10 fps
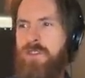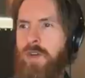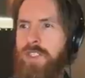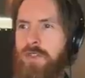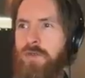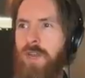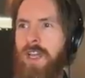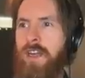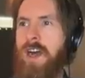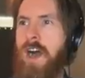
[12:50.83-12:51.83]
tries to do
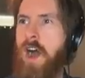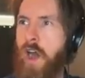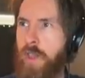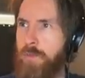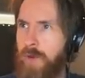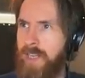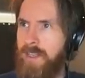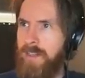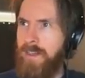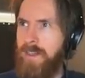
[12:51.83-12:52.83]
like a hybrid